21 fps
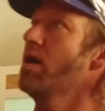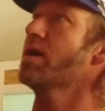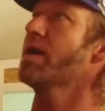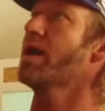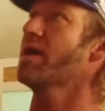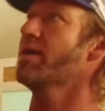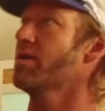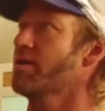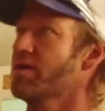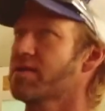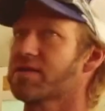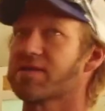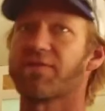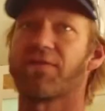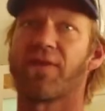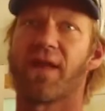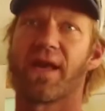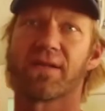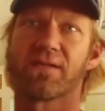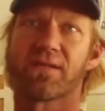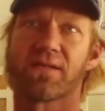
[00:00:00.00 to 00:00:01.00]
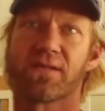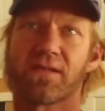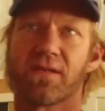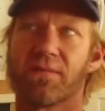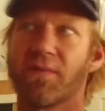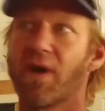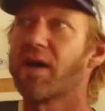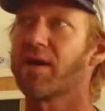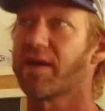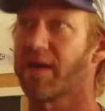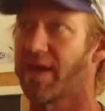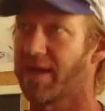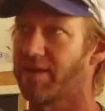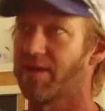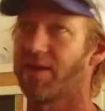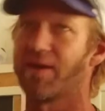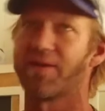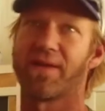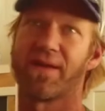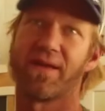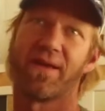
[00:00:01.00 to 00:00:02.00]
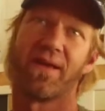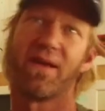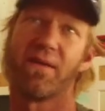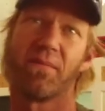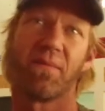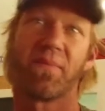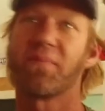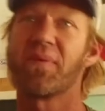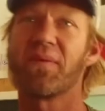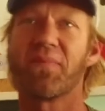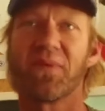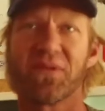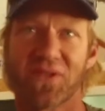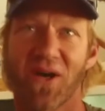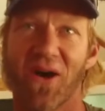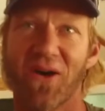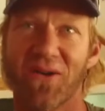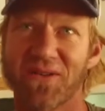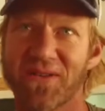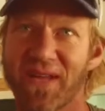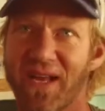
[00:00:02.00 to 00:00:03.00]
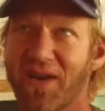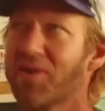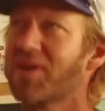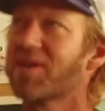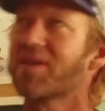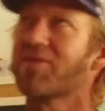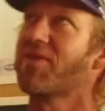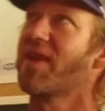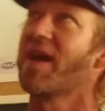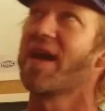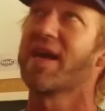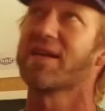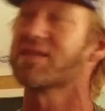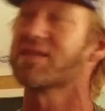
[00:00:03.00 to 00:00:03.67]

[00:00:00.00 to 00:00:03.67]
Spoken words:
yeah, there's a flag system. Okay, yeah, there. But people don't. They look at the flags. They go, I